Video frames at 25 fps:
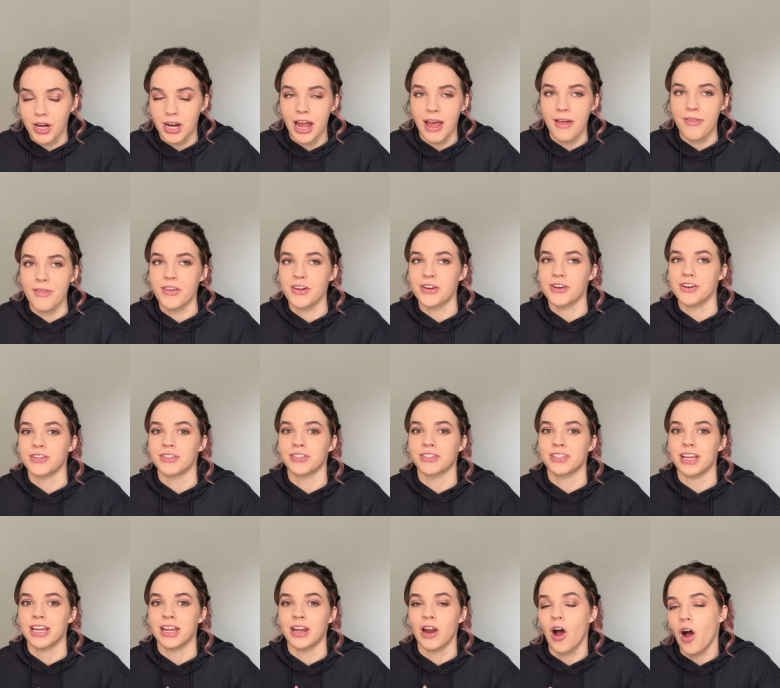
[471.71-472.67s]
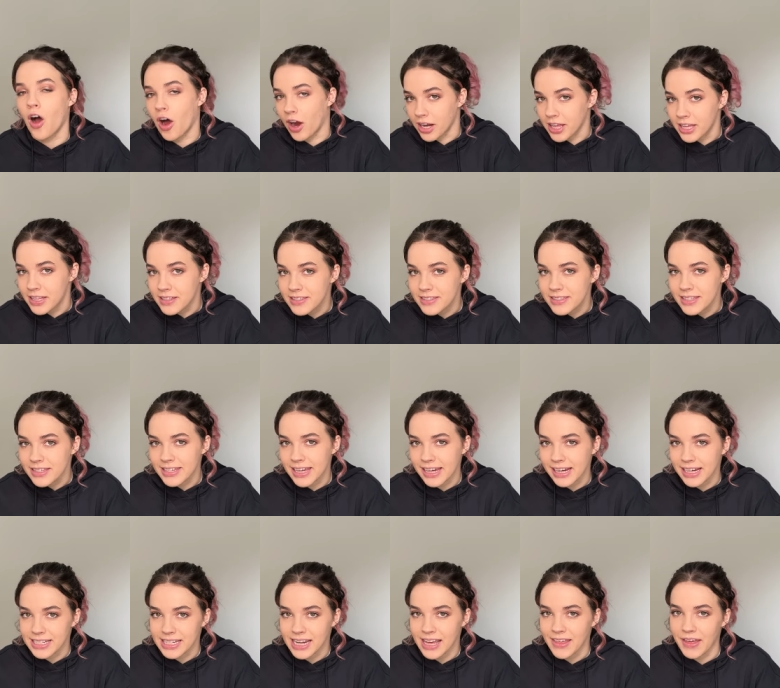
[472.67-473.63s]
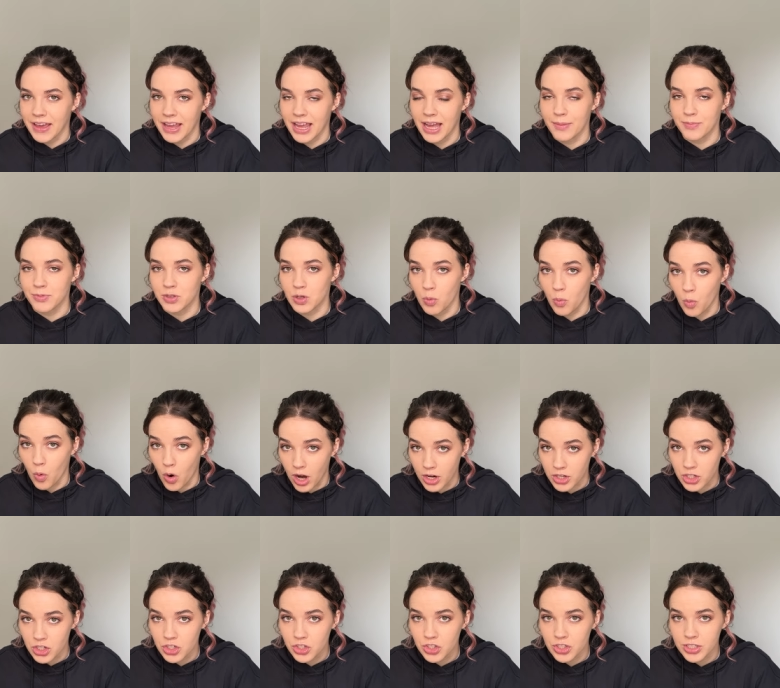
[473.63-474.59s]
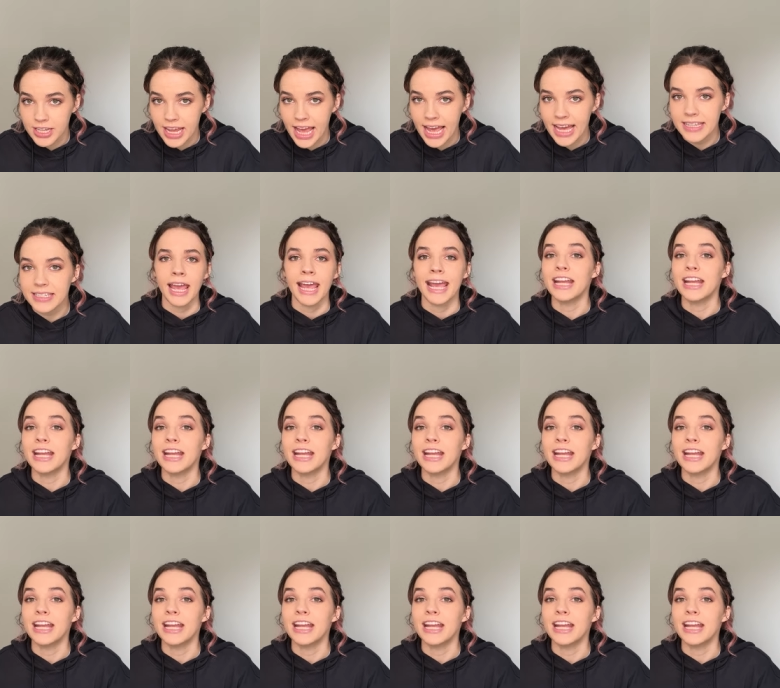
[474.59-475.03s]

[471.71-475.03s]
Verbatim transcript: and there's an audience that comes and watches your test.